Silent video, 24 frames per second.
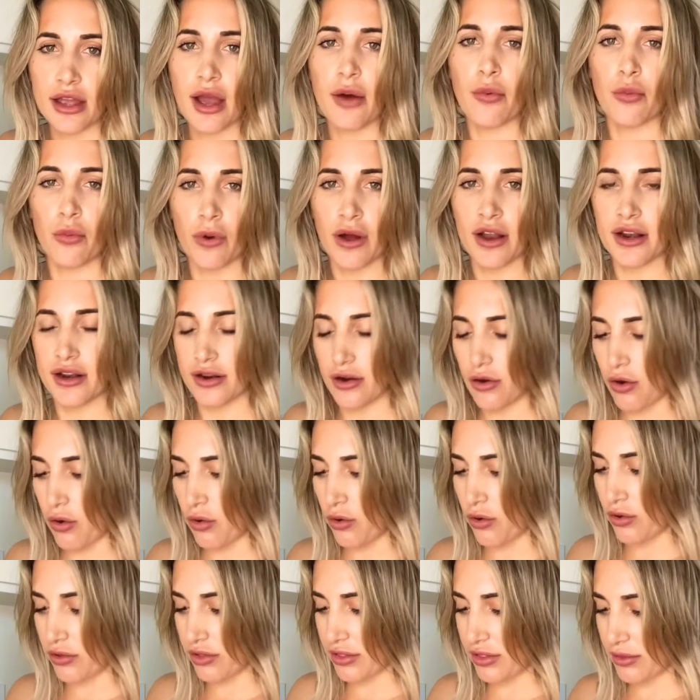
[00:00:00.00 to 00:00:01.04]
One
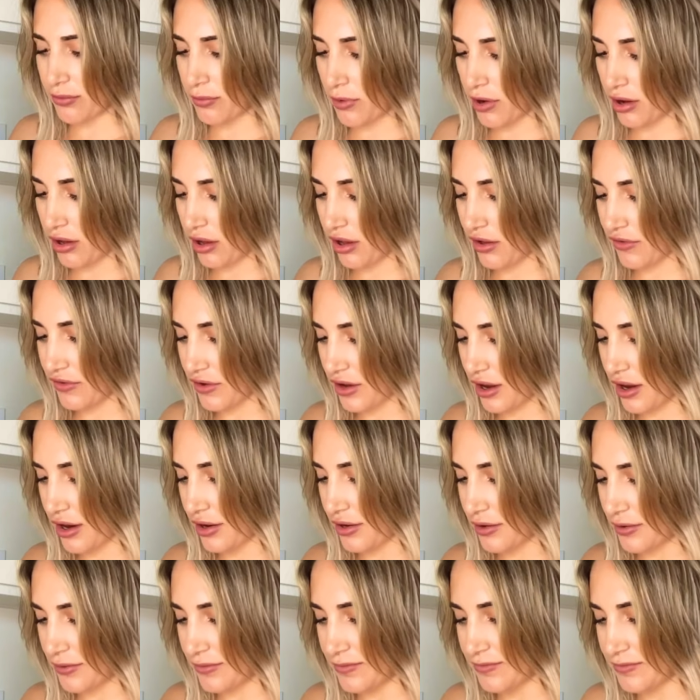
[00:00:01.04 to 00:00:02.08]
whole small avocado.